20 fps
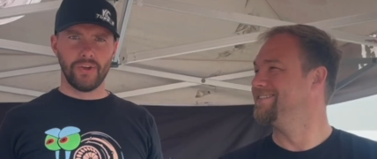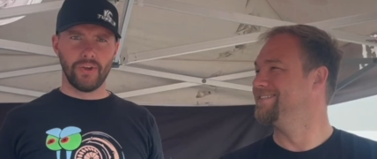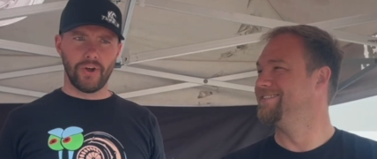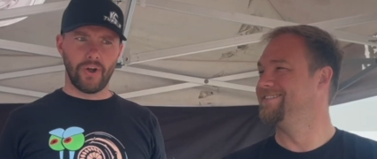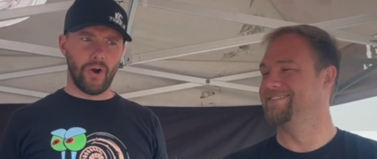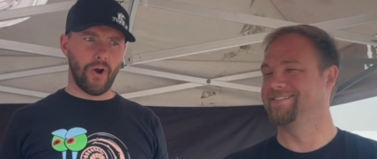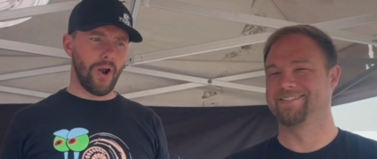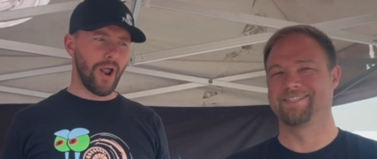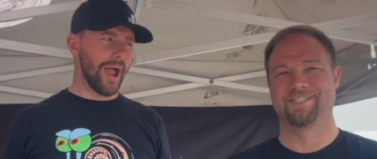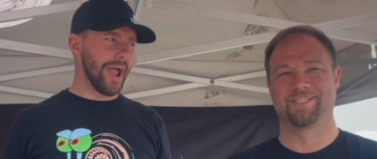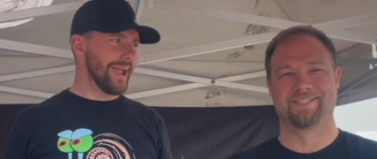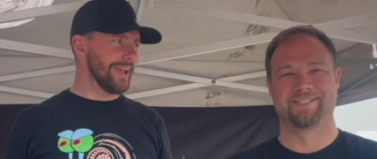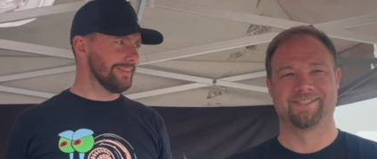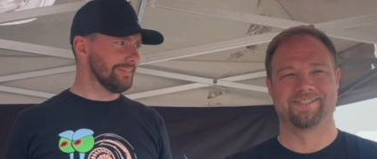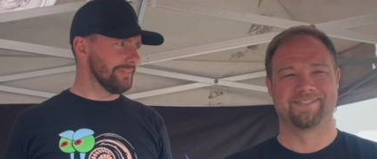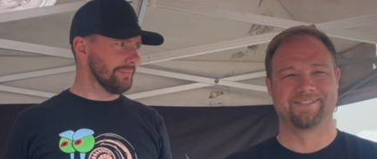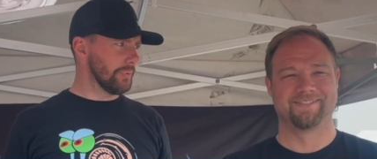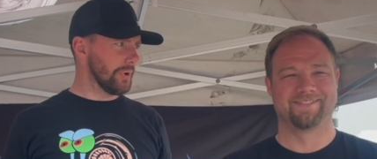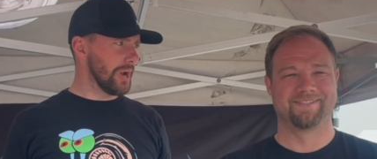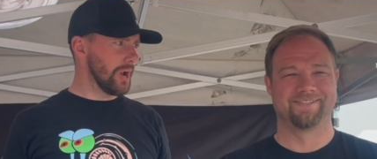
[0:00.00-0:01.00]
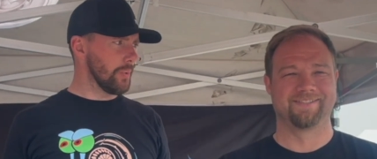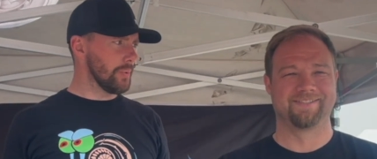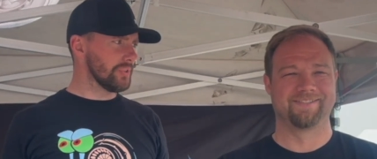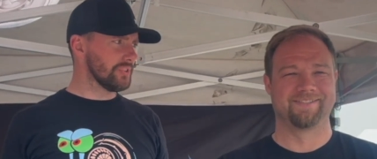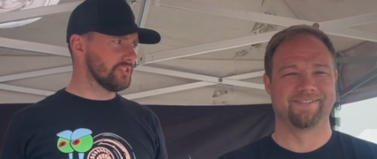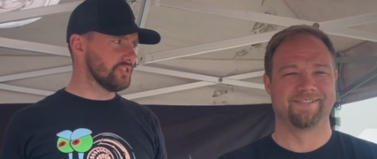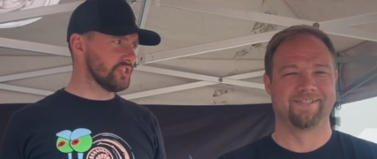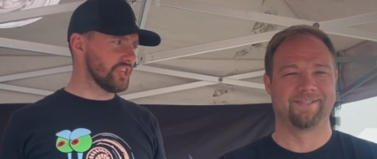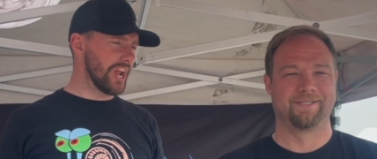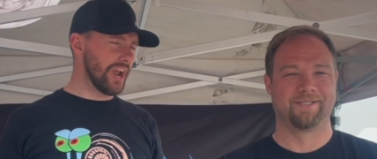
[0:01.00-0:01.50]
Speaker 1: Alright, we're here
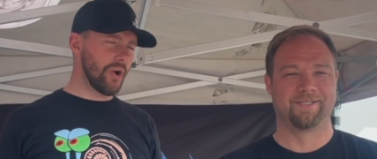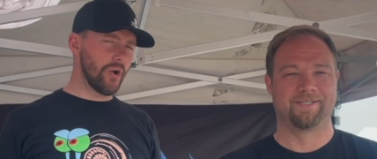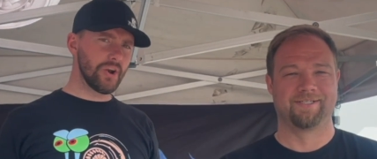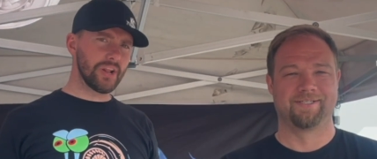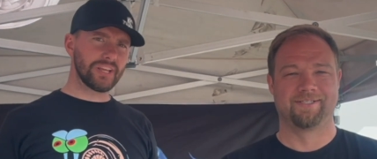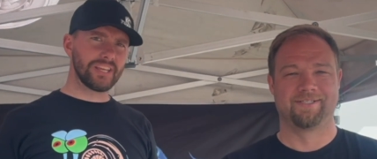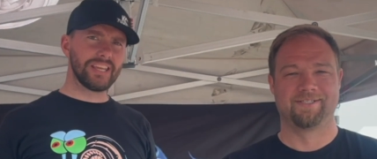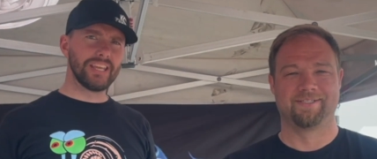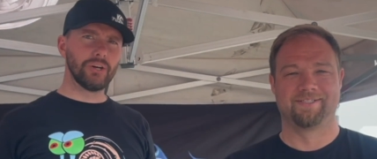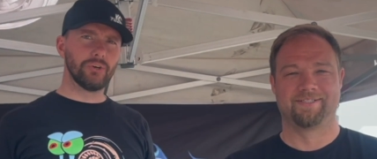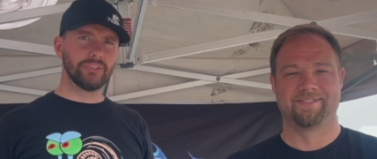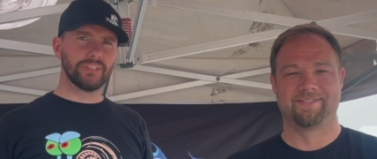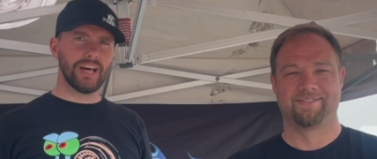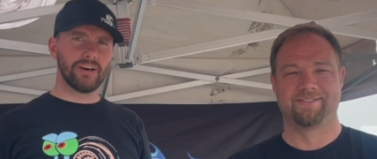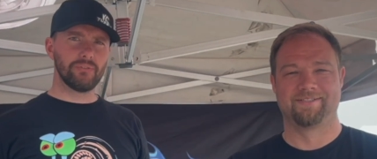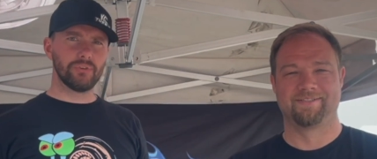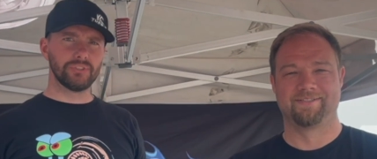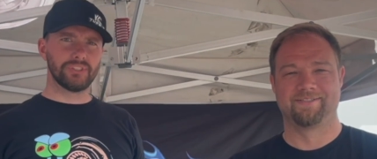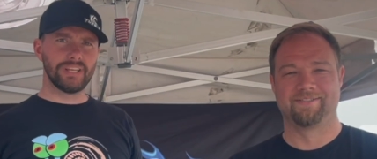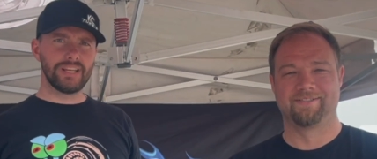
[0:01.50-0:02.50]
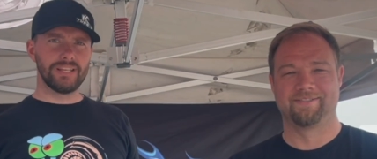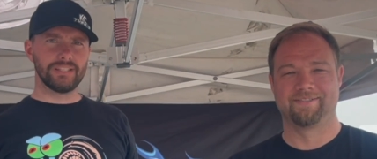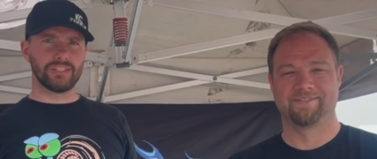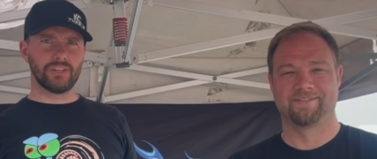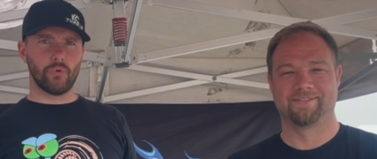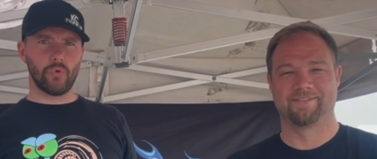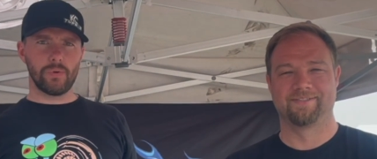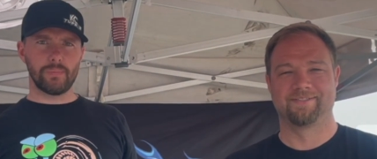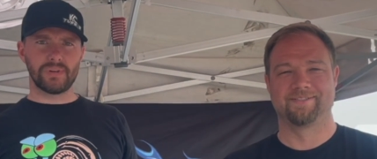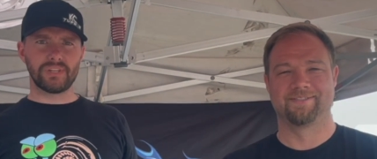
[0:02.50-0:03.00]
with Jared at Kill Devil
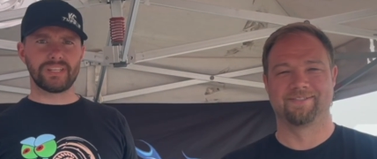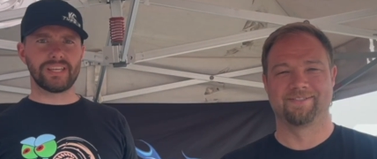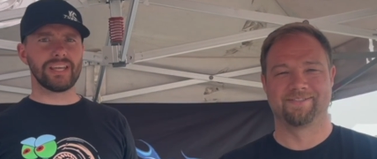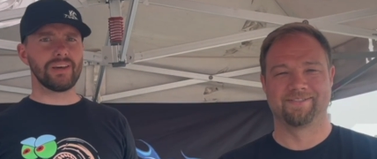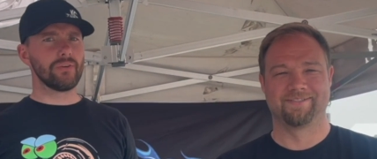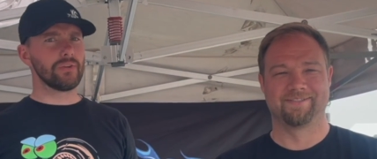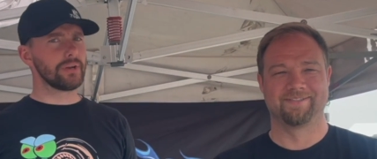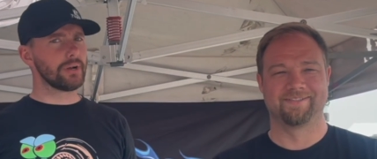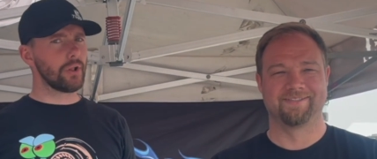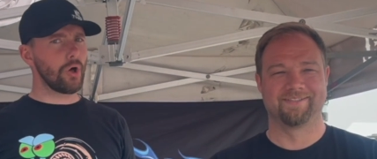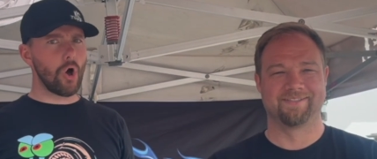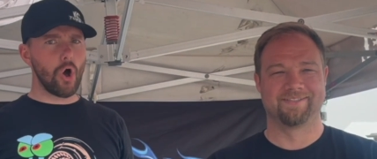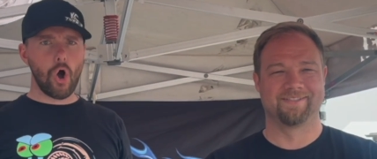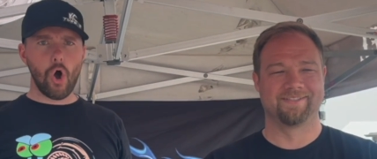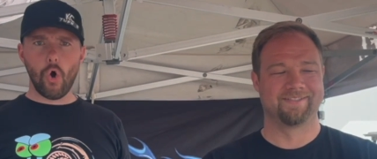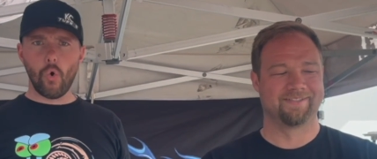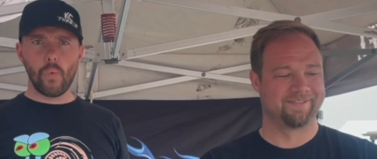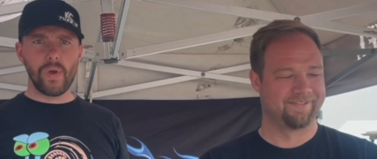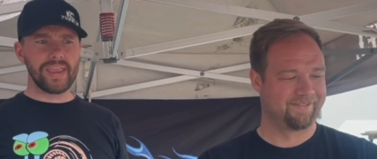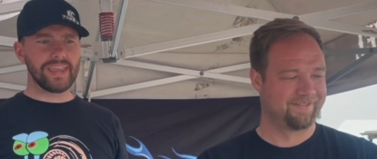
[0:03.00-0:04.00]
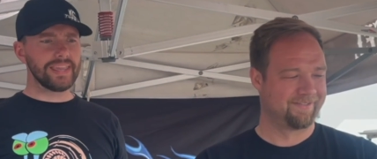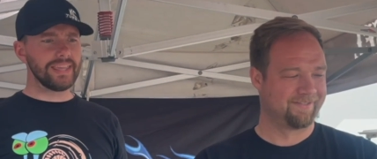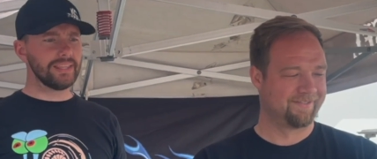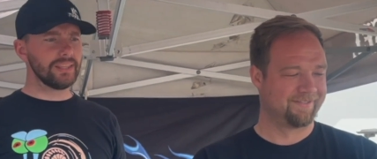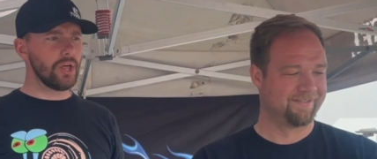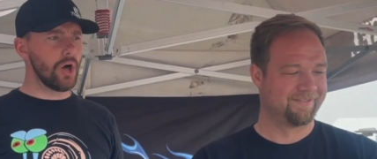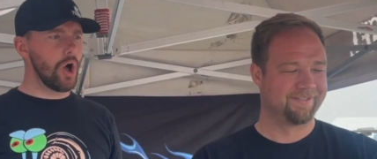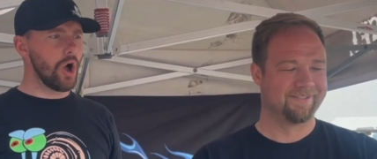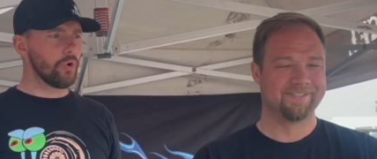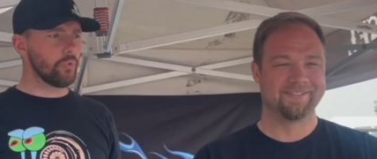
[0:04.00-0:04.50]
Diesel. We've been killing it all
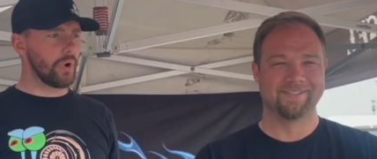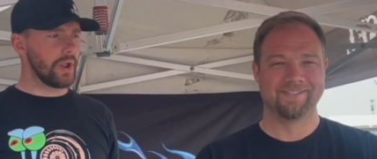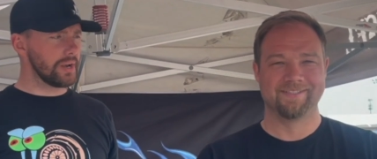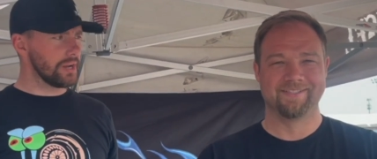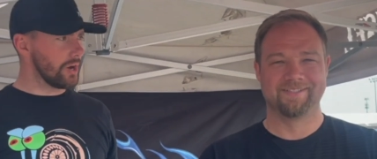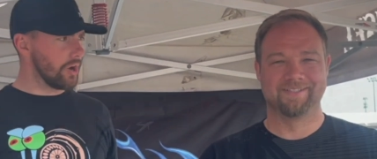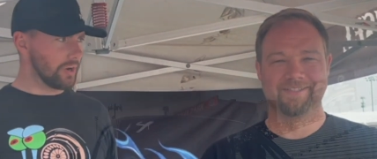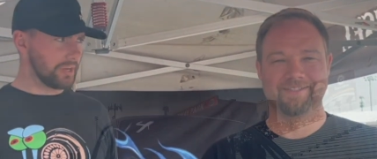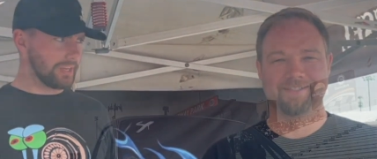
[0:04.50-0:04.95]
weekend long, running our